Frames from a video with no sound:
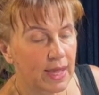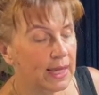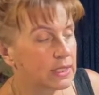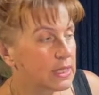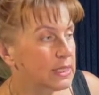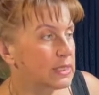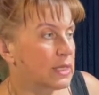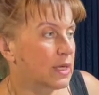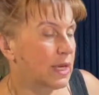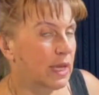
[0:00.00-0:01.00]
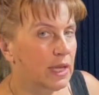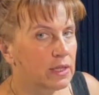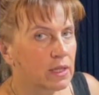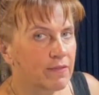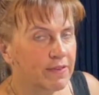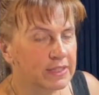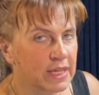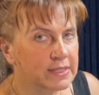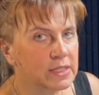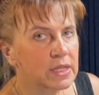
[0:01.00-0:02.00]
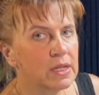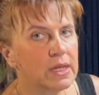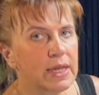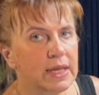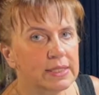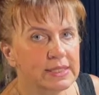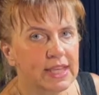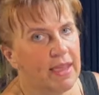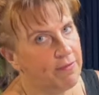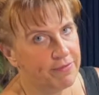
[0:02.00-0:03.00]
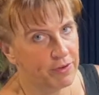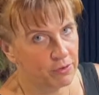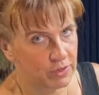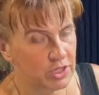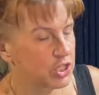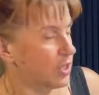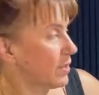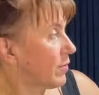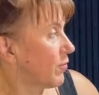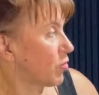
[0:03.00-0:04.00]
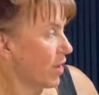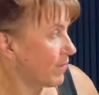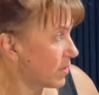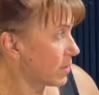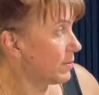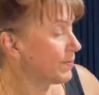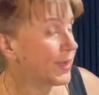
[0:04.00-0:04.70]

it is in fantastically safe condition forever.